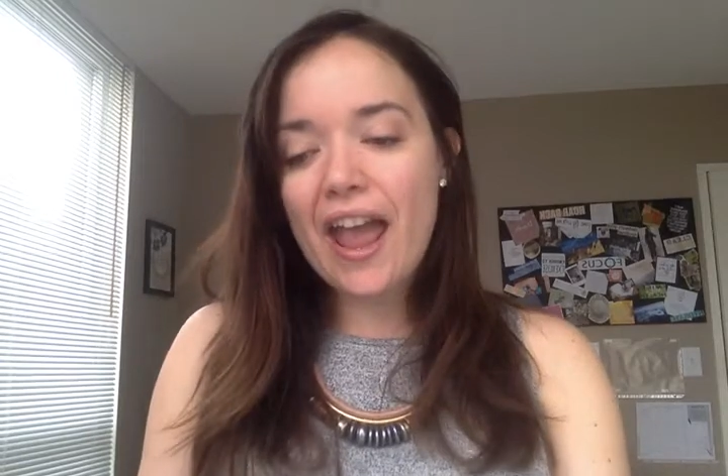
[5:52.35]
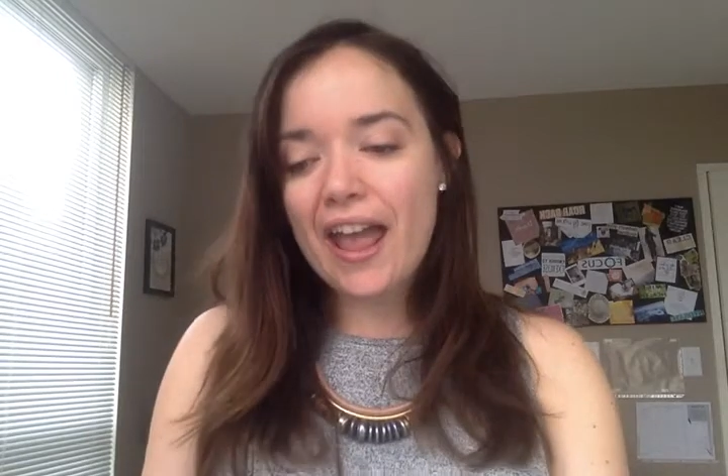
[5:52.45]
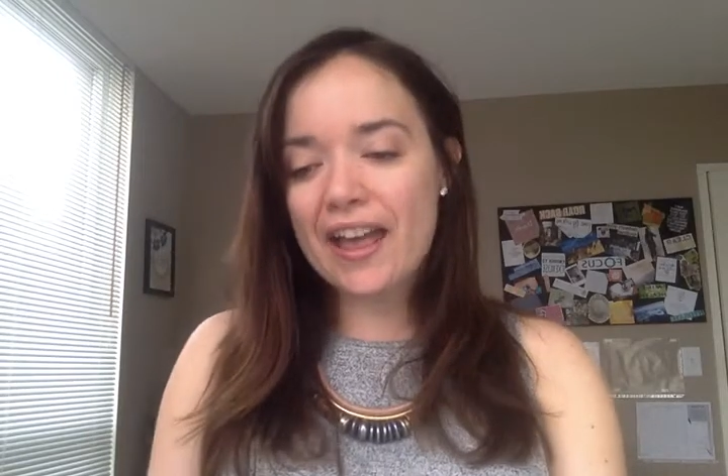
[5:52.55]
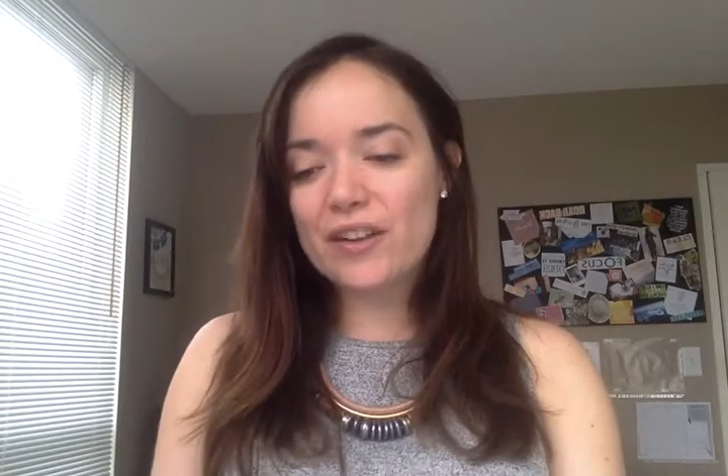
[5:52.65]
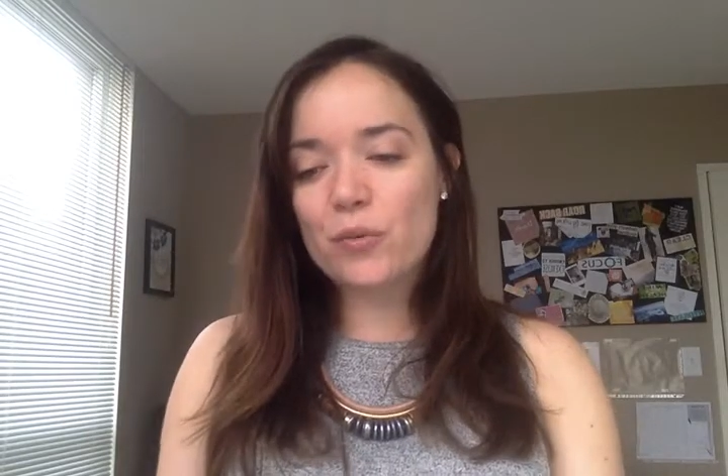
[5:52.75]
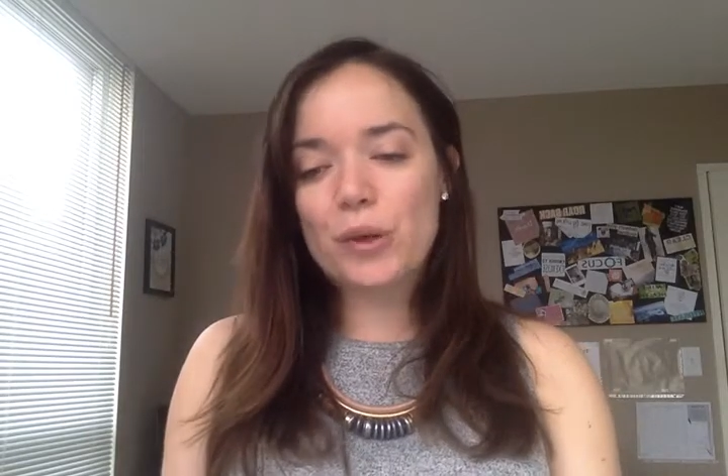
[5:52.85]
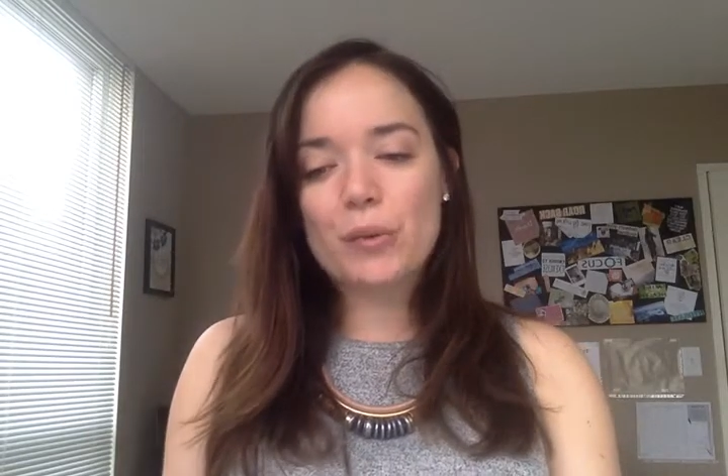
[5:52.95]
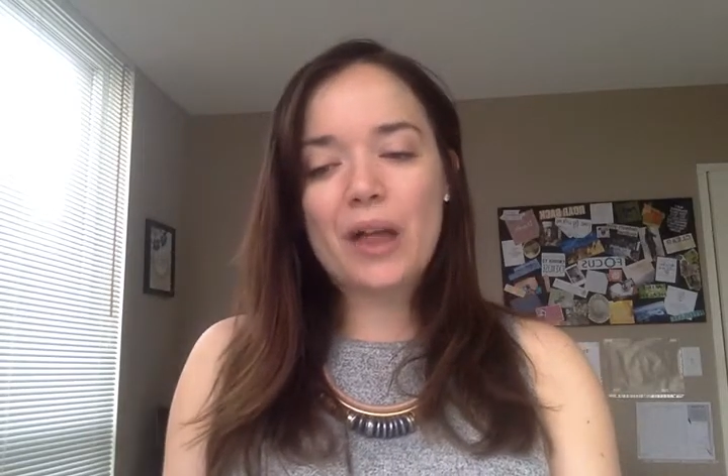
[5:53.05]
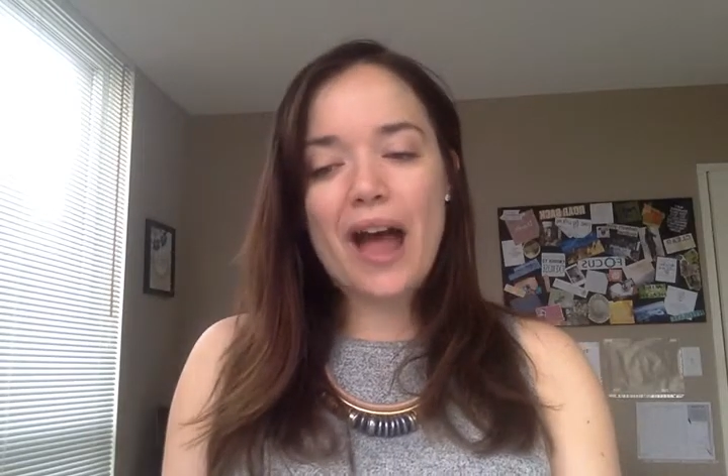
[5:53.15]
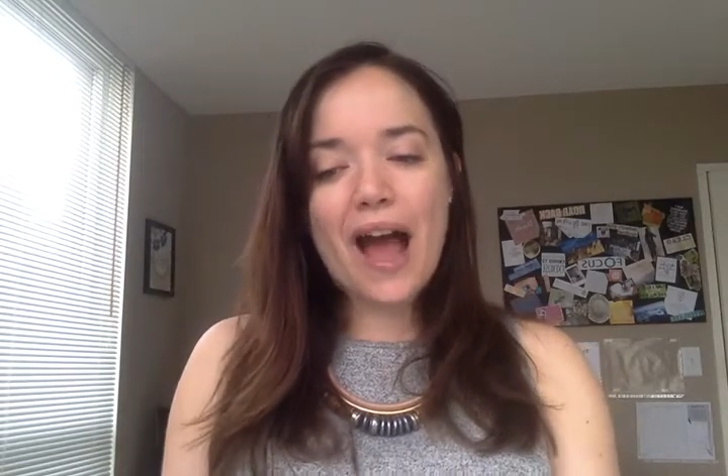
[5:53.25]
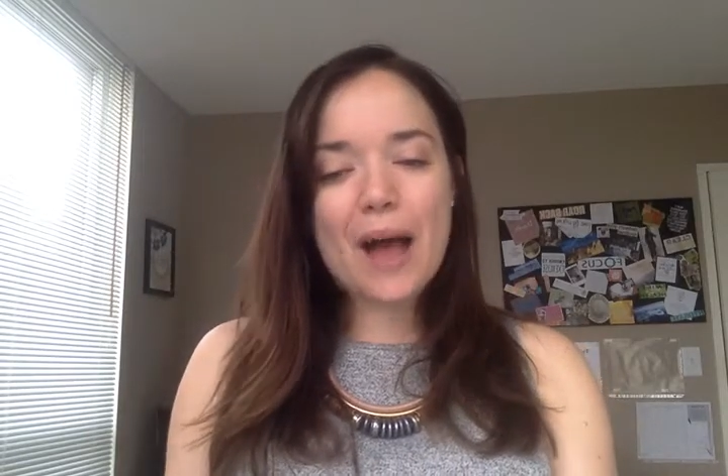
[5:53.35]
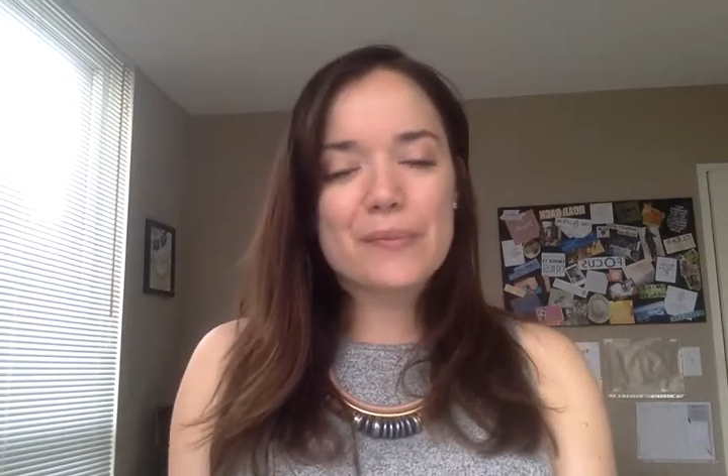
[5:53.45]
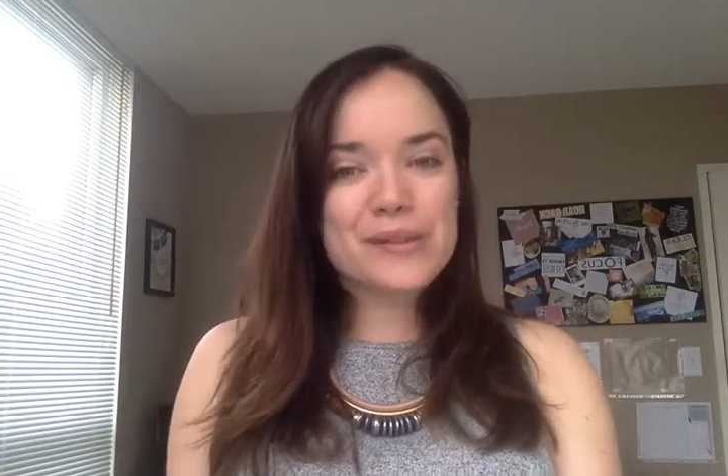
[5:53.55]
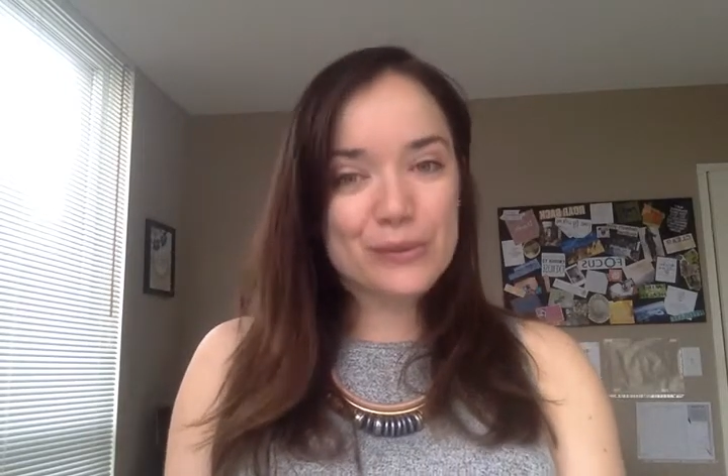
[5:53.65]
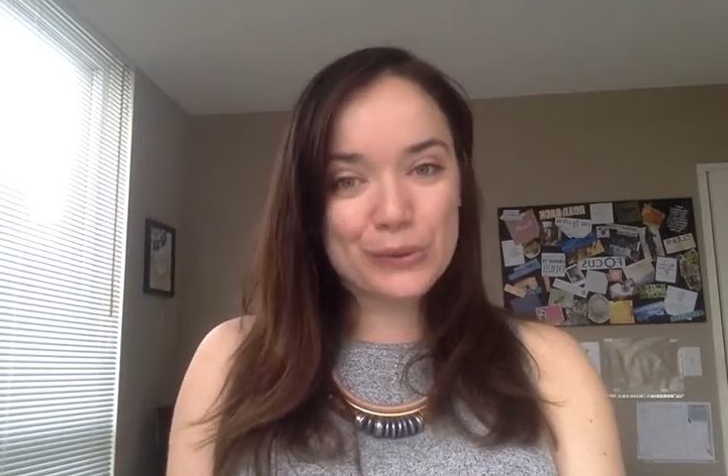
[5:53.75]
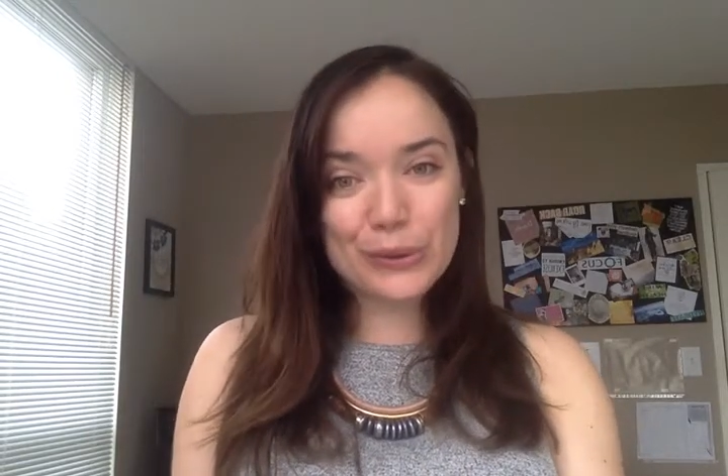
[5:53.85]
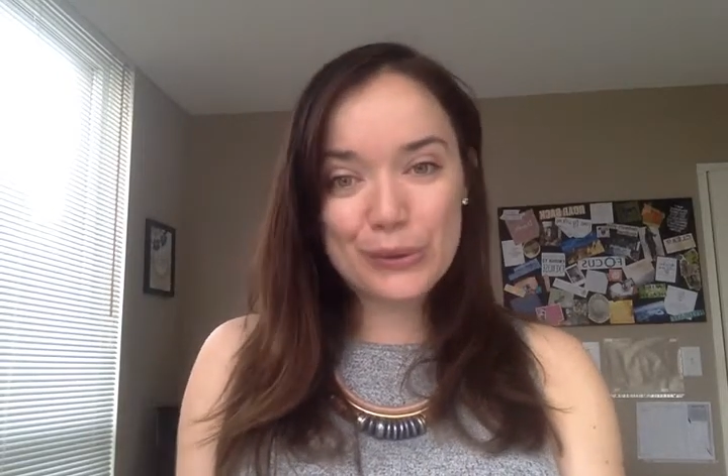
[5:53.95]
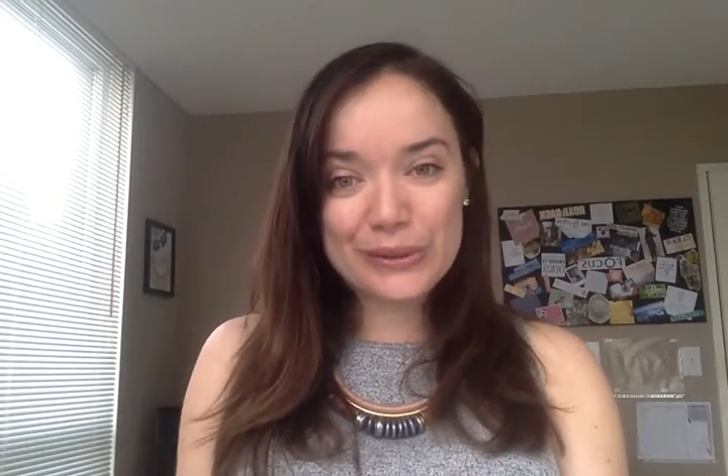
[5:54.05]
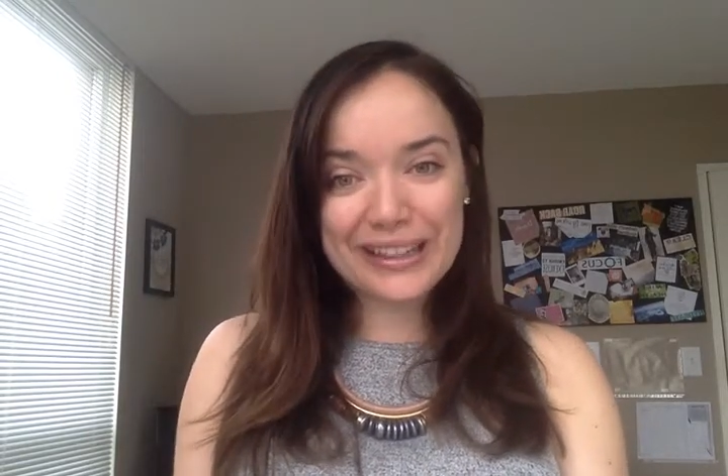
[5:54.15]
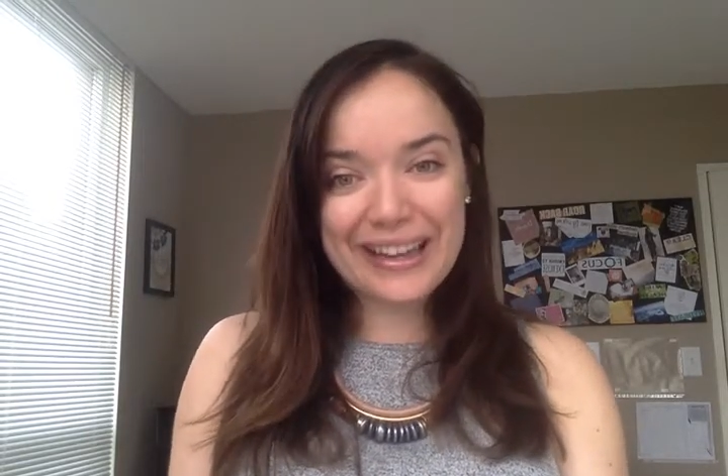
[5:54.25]
and we will
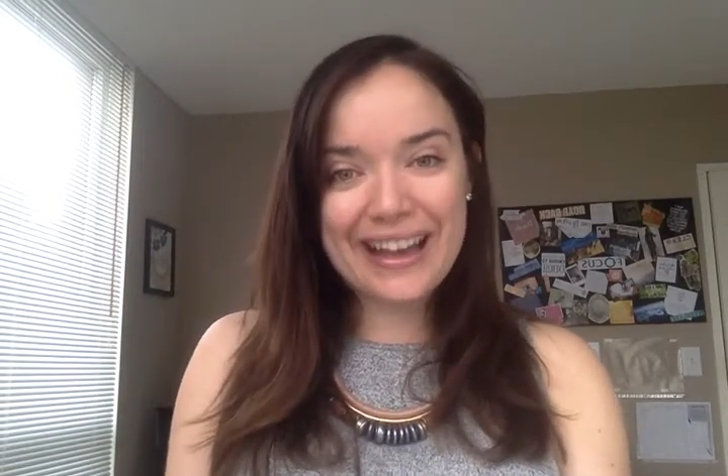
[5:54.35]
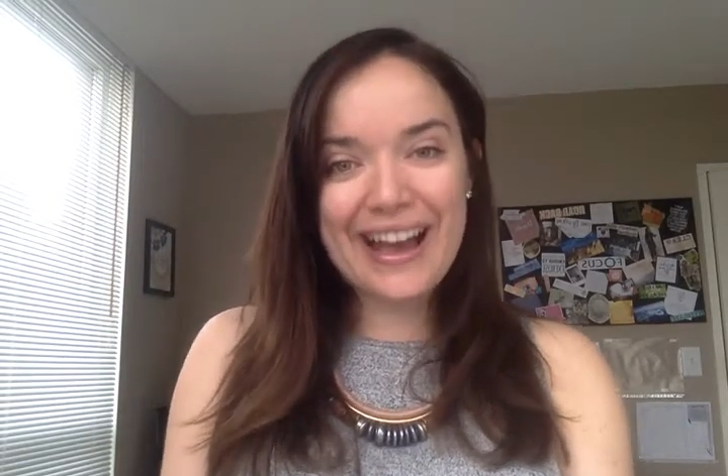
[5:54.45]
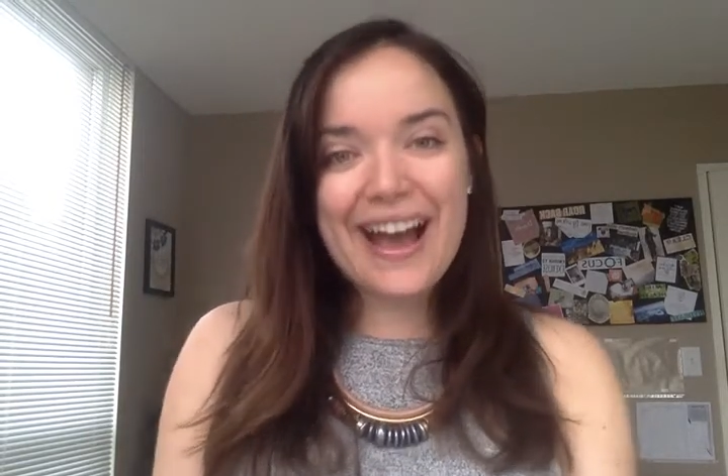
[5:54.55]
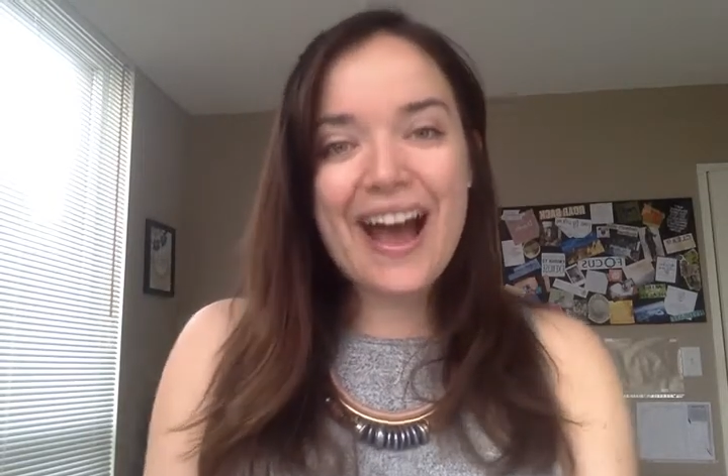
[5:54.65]
absolutely